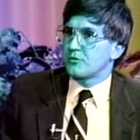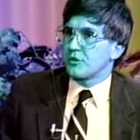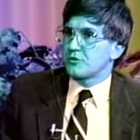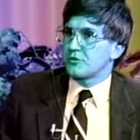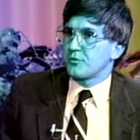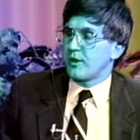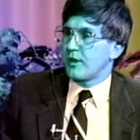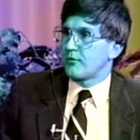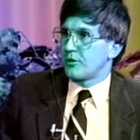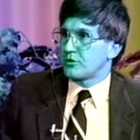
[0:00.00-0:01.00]
such as we
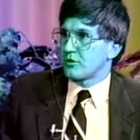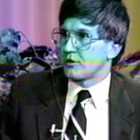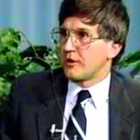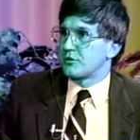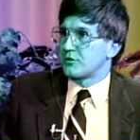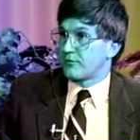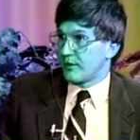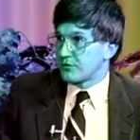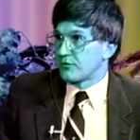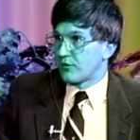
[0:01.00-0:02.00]
had recently, is
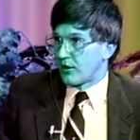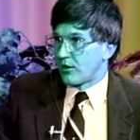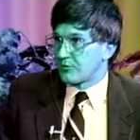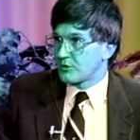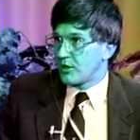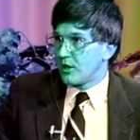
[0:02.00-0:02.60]
defensive firearms,